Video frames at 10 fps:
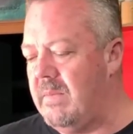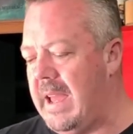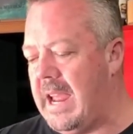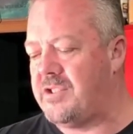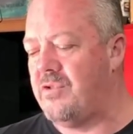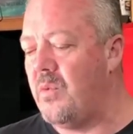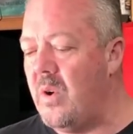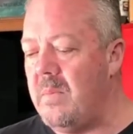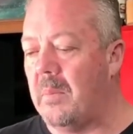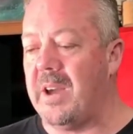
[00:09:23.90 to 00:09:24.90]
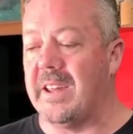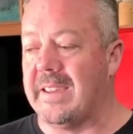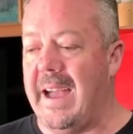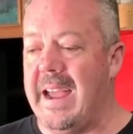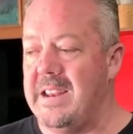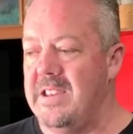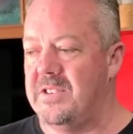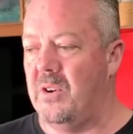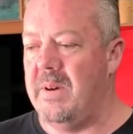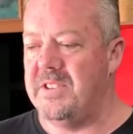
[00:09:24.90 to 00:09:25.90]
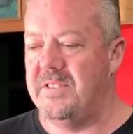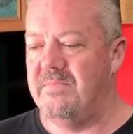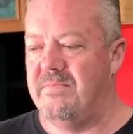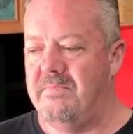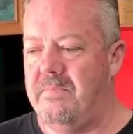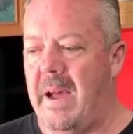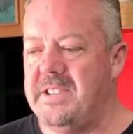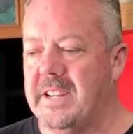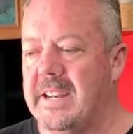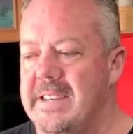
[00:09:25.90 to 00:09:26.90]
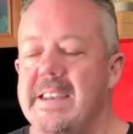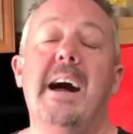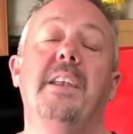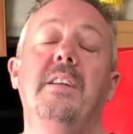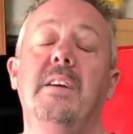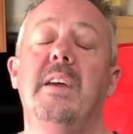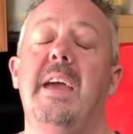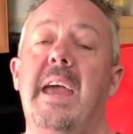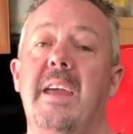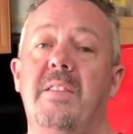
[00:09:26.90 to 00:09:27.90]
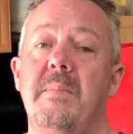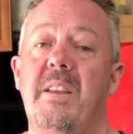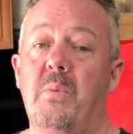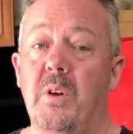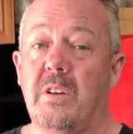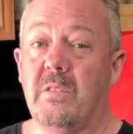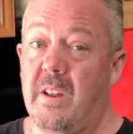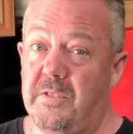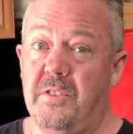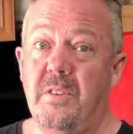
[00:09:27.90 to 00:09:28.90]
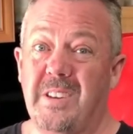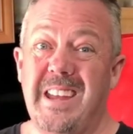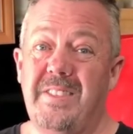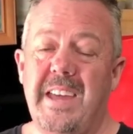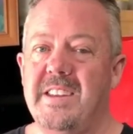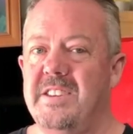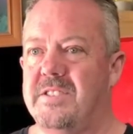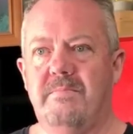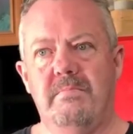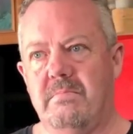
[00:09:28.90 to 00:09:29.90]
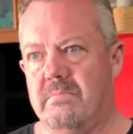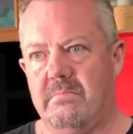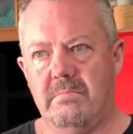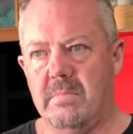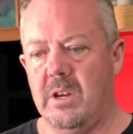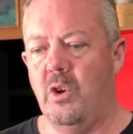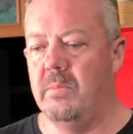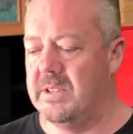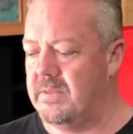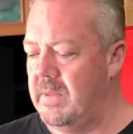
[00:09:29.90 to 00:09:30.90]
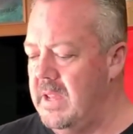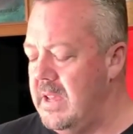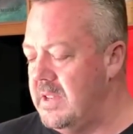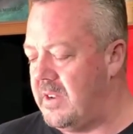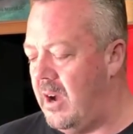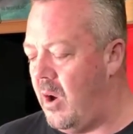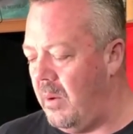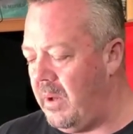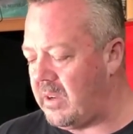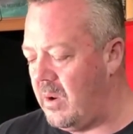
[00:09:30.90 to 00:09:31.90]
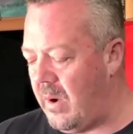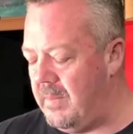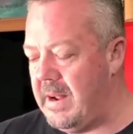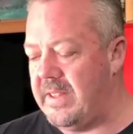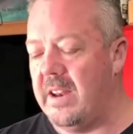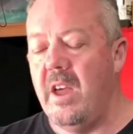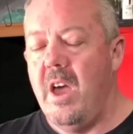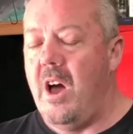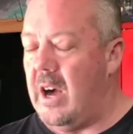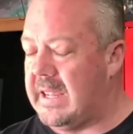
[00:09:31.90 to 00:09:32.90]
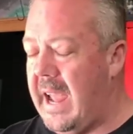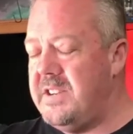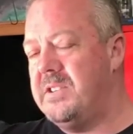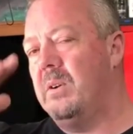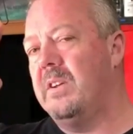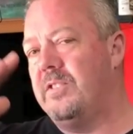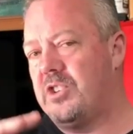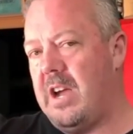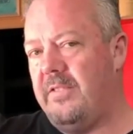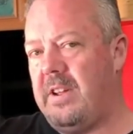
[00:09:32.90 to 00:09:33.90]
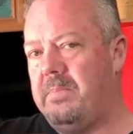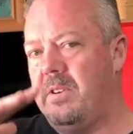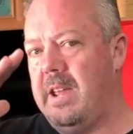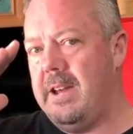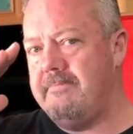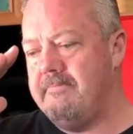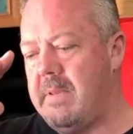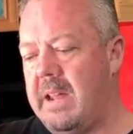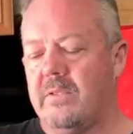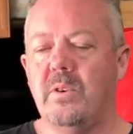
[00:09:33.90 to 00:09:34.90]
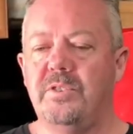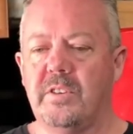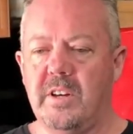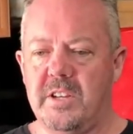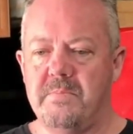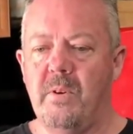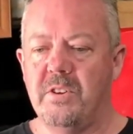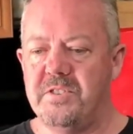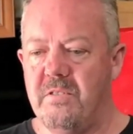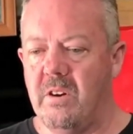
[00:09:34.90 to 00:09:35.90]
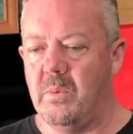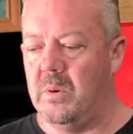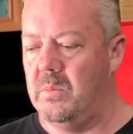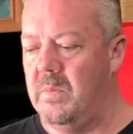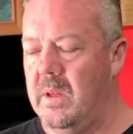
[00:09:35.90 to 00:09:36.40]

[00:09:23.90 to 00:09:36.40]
extra room I'm going to gain is almost basically none, and the amount of work I've got to do to get that is enormous. So I'm not going to worry about that. I can still lift the shaft up and down, and of course I've got a smaller steering wheel.